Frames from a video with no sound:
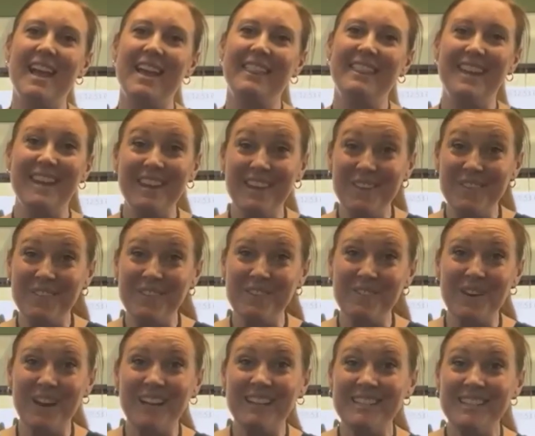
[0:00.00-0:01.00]
Thank you for
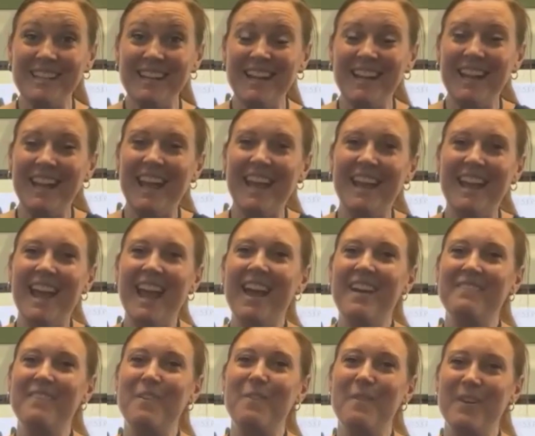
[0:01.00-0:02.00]
watching, and
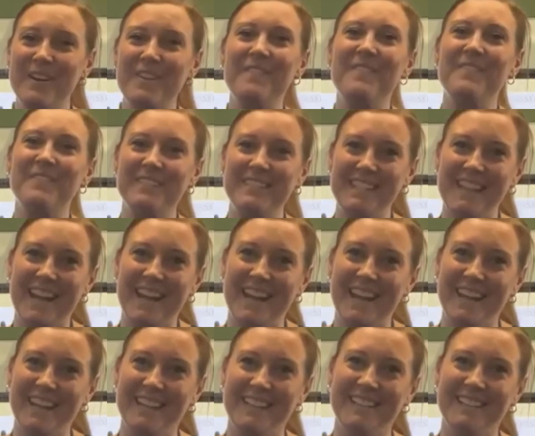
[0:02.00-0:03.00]
have a wonderful
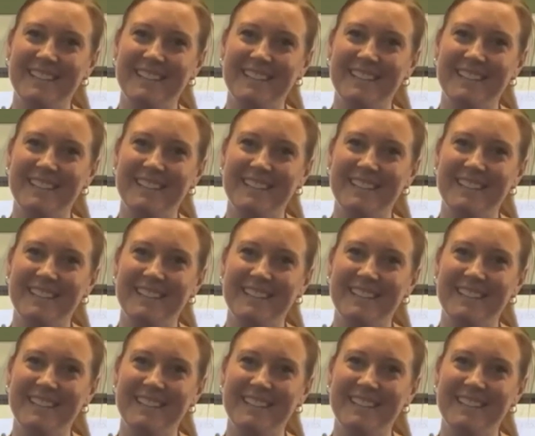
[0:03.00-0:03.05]
day.